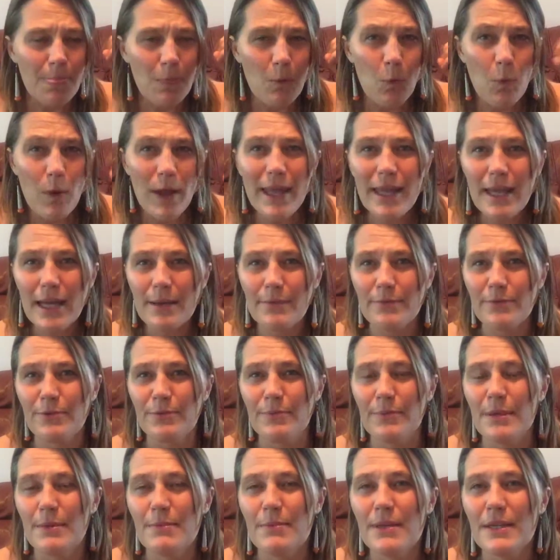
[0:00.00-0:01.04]
wake up
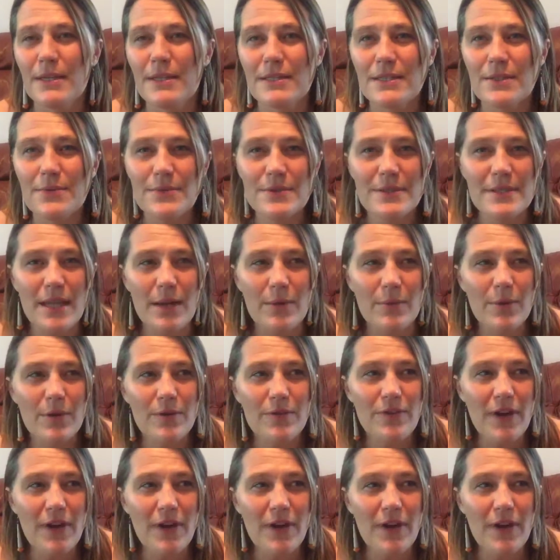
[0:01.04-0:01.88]
for me, because it was like, well,